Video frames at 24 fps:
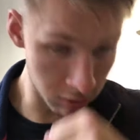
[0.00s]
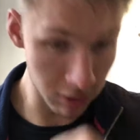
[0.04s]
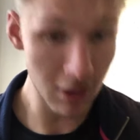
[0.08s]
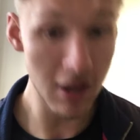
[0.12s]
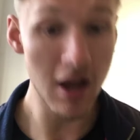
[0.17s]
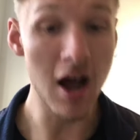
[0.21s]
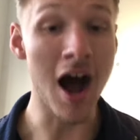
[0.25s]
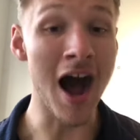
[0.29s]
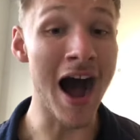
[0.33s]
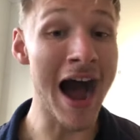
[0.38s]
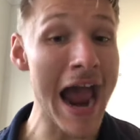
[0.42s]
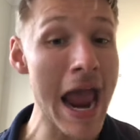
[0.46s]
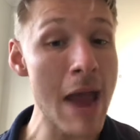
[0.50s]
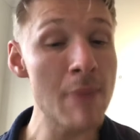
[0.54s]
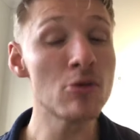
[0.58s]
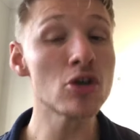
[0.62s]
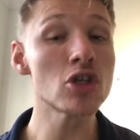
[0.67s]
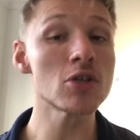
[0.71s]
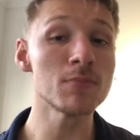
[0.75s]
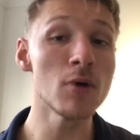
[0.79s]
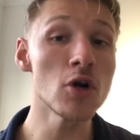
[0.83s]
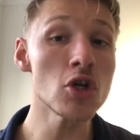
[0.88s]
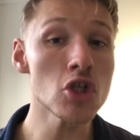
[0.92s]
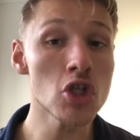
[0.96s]
am
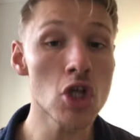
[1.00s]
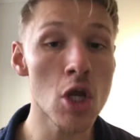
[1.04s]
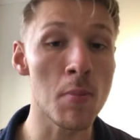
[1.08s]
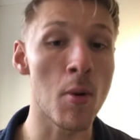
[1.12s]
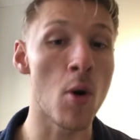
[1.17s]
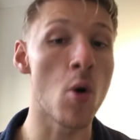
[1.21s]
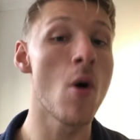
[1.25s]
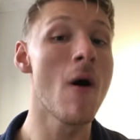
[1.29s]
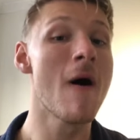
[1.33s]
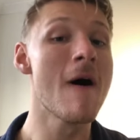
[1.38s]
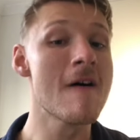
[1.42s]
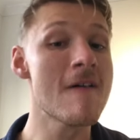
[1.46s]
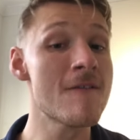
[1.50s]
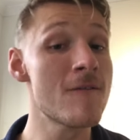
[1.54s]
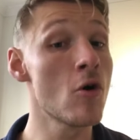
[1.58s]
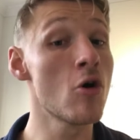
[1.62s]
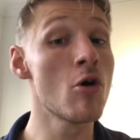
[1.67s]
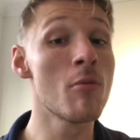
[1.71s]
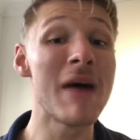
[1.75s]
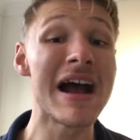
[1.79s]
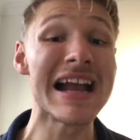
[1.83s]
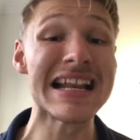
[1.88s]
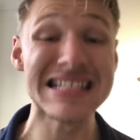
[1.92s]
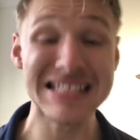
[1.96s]
responsible for my
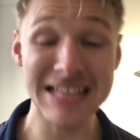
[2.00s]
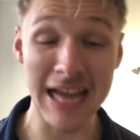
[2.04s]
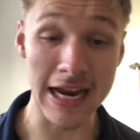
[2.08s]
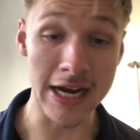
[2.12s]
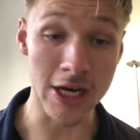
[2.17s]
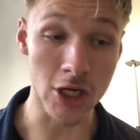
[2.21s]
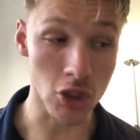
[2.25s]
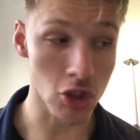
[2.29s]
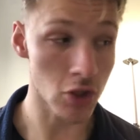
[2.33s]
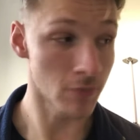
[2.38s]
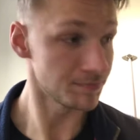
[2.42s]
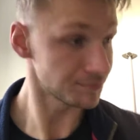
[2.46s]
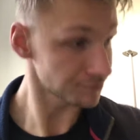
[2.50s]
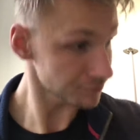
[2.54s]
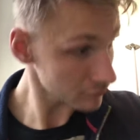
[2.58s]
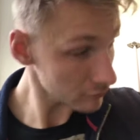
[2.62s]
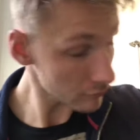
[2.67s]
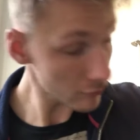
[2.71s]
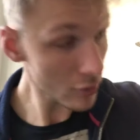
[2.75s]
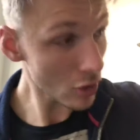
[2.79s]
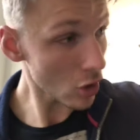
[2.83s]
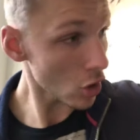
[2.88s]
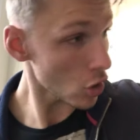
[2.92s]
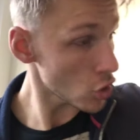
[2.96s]
change.
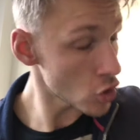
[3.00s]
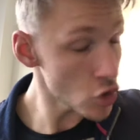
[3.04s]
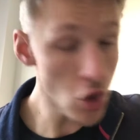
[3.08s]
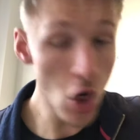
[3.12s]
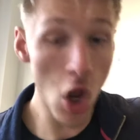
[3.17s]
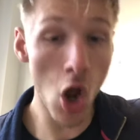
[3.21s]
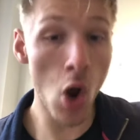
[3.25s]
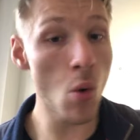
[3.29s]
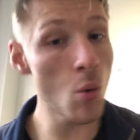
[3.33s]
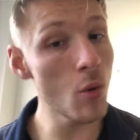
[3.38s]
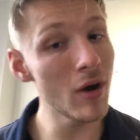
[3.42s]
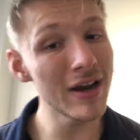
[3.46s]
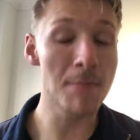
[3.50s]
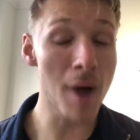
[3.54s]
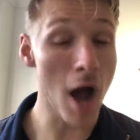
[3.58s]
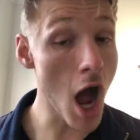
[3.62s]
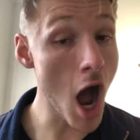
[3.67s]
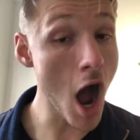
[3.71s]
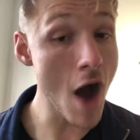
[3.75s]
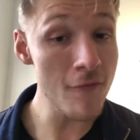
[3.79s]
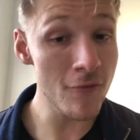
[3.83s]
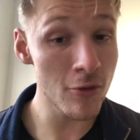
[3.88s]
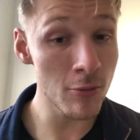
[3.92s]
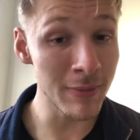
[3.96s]
No one apart
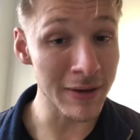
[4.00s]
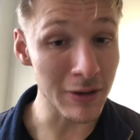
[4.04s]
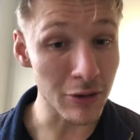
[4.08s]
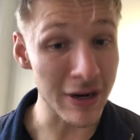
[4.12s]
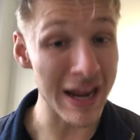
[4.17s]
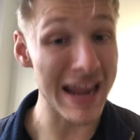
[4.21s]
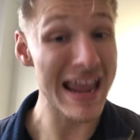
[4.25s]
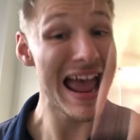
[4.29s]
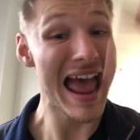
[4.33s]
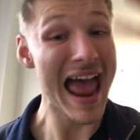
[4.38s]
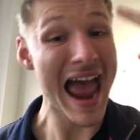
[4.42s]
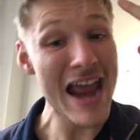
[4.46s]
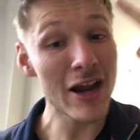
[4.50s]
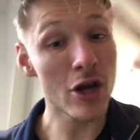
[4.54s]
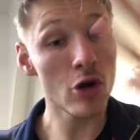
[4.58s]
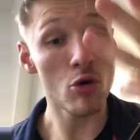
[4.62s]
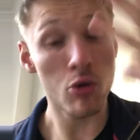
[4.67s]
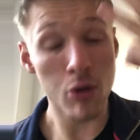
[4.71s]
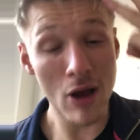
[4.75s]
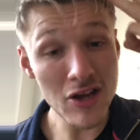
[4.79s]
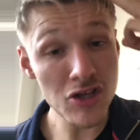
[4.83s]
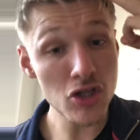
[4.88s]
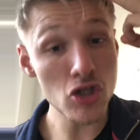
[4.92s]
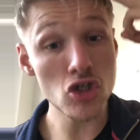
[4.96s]
from me, okay? And
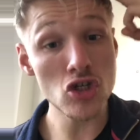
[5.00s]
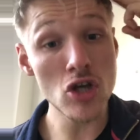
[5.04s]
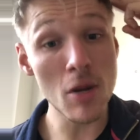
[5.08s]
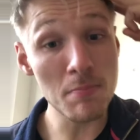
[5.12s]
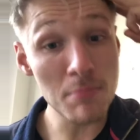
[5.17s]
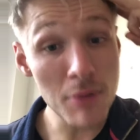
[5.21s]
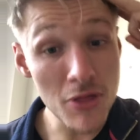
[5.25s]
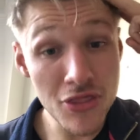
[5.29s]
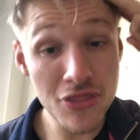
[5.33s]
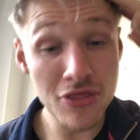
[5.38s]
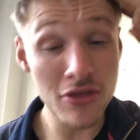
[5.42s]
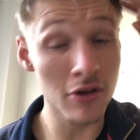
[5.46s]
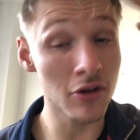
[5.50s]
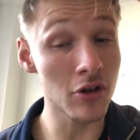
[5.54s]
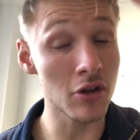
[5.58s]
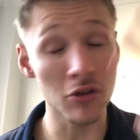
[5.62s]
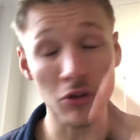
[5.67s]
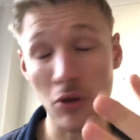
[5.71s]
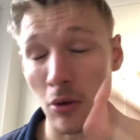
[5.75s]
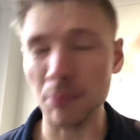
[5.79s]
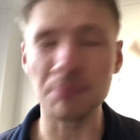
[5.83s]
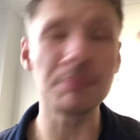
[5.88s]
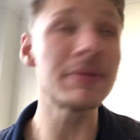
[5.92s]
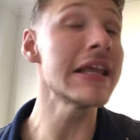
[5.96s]

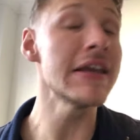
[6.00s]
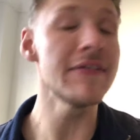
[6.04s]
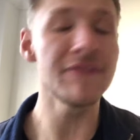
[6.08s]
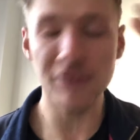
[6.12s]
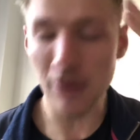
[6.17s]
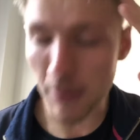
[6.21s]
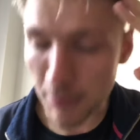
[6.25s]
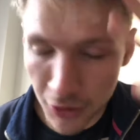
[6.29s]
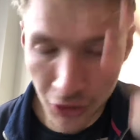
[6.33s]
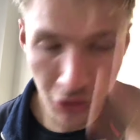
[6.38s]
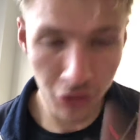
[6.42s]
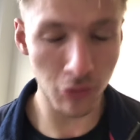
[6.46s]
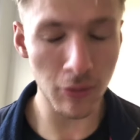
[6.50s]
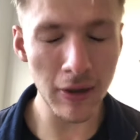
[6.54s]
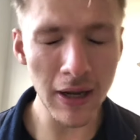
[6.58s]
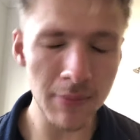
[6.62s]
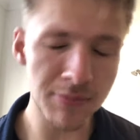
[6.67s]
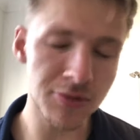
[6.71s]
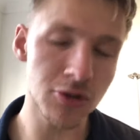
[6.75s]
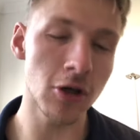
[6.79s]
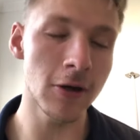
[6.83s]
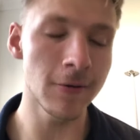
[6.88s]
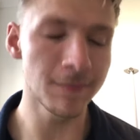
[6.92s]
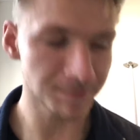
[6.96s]
belief number
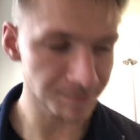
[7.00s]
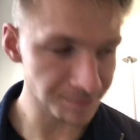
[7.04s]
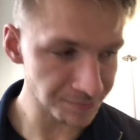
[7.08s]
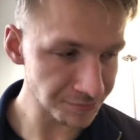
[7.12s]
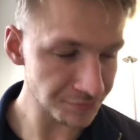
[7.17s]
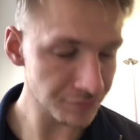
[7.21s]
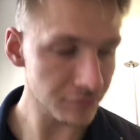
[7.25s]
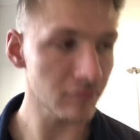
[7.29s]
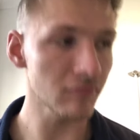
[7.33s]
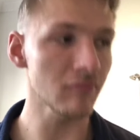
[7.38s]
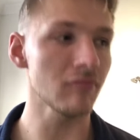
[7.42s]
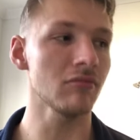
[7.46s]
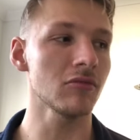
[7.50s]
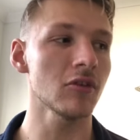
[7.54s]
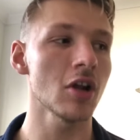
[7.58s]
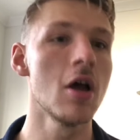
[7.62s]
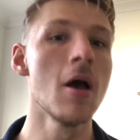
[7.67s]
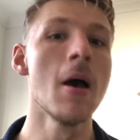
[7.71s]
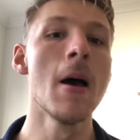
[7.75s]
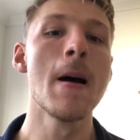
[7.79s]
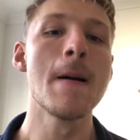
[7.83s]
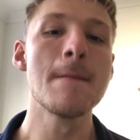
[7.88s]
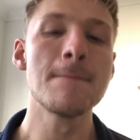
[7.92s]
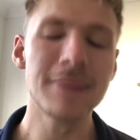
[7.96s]
3,
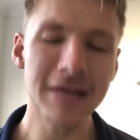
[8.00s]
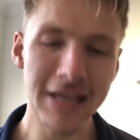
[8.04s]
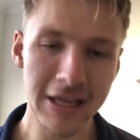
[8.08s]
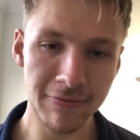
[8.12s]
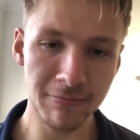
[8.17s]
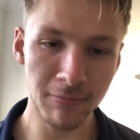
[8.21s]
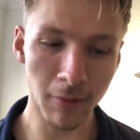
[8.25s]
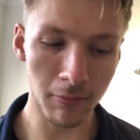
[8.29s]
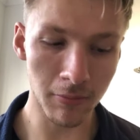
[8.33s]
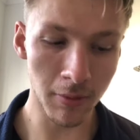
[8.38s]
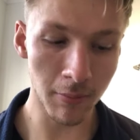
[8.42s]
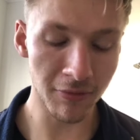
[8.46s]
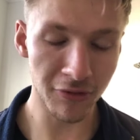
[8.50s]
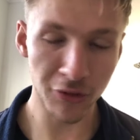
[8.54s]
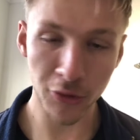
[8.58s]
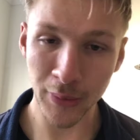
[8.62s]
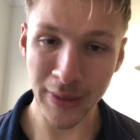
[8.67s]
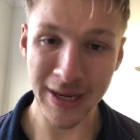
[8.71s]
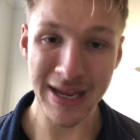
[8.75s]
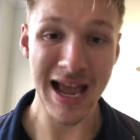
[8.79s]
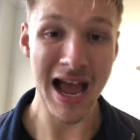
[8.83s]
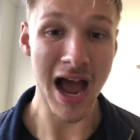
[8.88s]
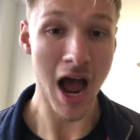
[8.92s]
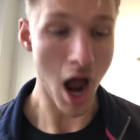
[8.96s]
belief number 3,
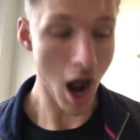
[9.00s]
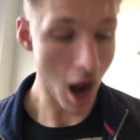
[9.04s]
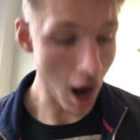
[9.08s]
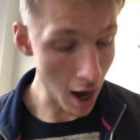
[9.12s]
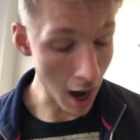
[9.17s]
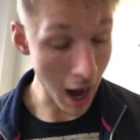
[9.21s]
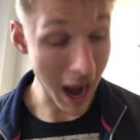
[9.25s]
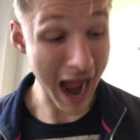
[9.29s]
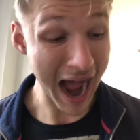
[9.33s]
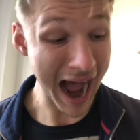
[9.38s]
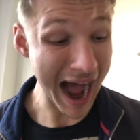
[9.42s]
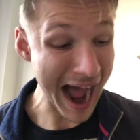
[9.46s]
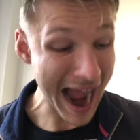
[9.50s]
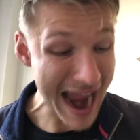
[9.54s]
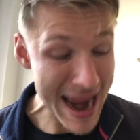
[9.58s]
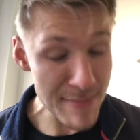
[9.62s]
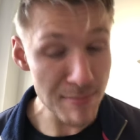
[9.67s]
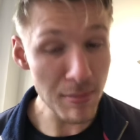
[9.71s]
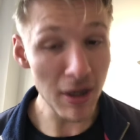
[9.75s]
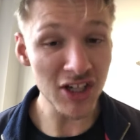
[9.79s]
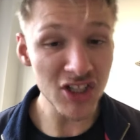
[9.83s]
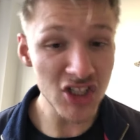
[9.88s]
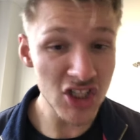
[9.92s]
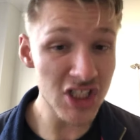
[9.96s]
I
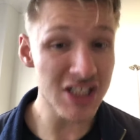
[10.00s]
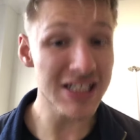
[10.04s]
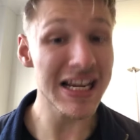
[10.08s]
must change.